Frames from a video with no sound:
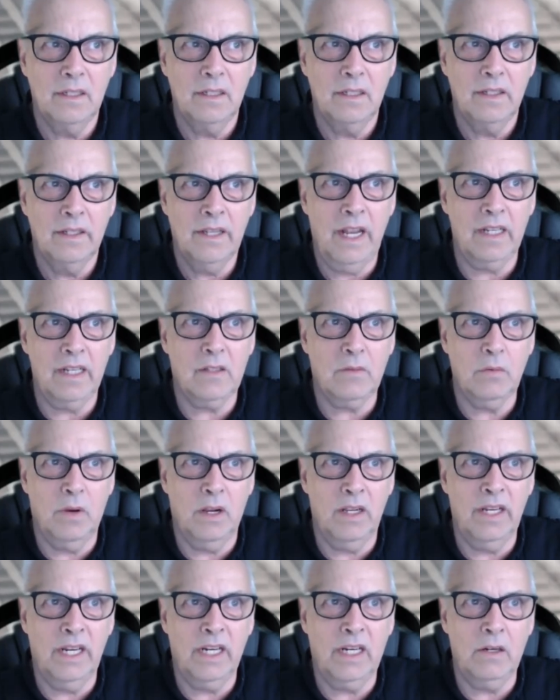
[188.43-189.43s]
That's why
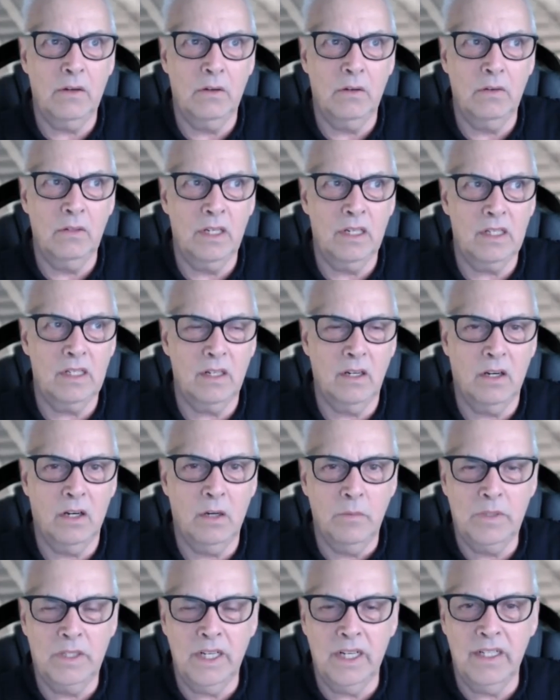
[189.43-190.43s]
they called us
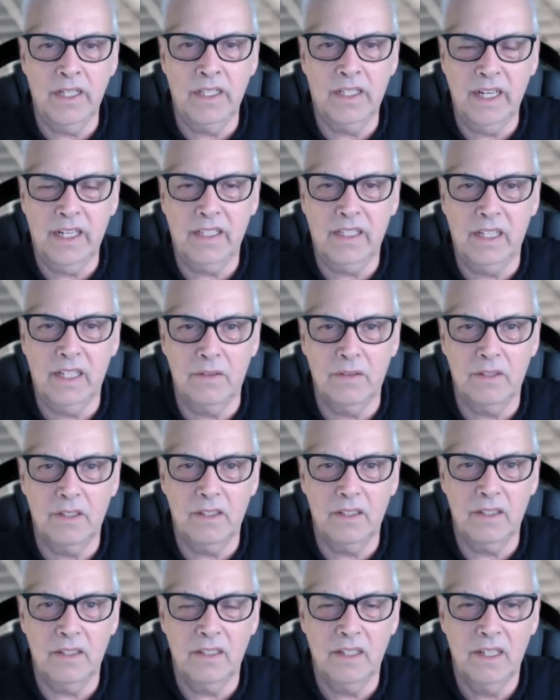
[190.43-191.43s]
armchair detectives,
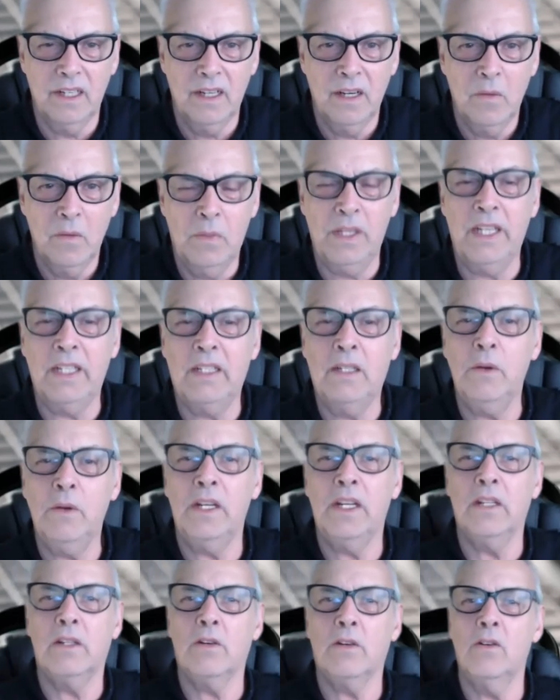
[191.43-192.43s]
but they do it
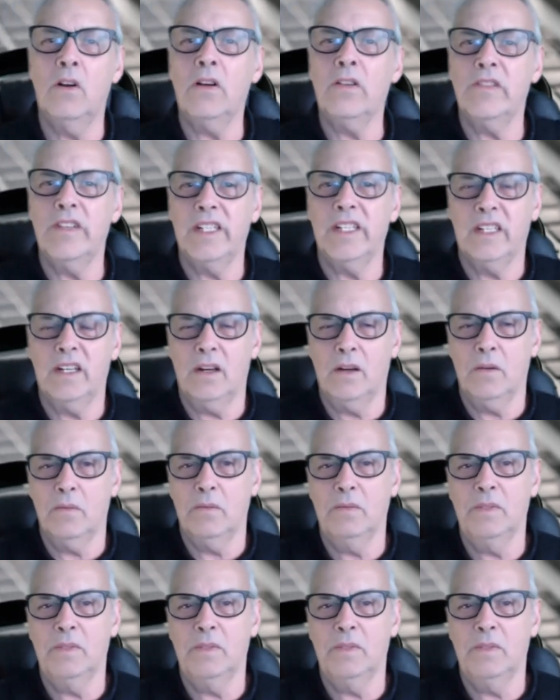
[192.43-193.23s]
in a derogatory term.